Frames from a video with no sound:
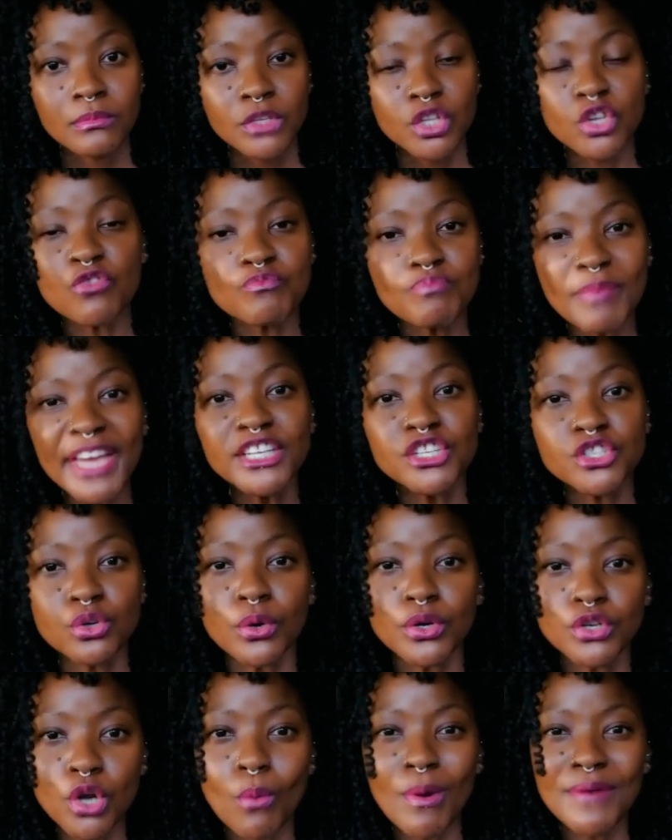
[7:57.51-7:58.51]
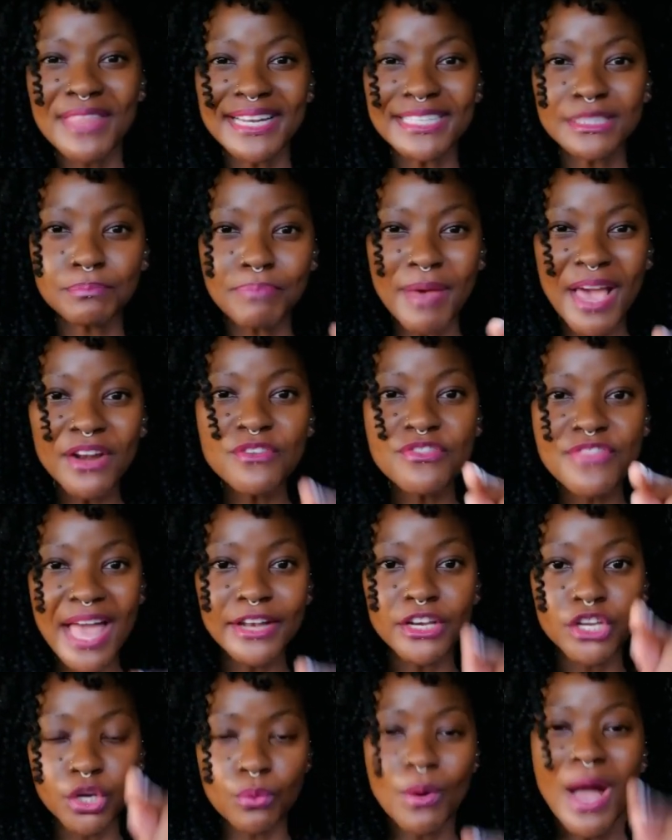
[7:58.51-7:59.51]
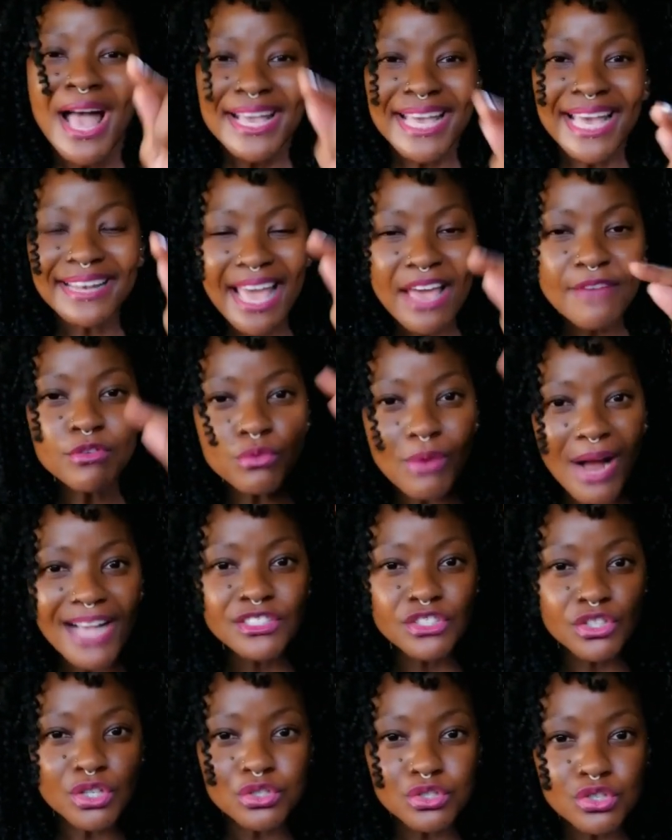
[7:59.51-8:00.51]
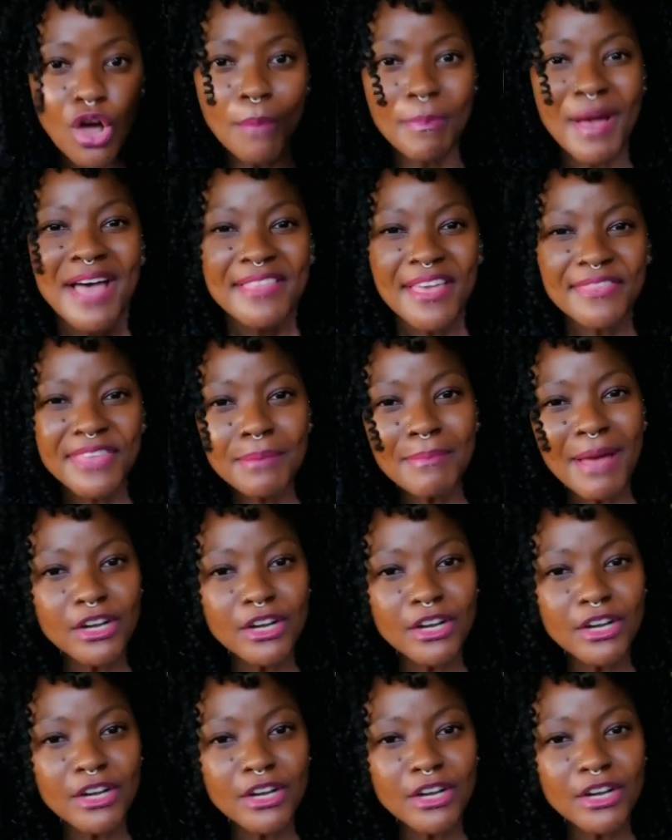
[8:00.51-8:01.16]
You've made sure no one that is better than you can ever rise to the top, that they might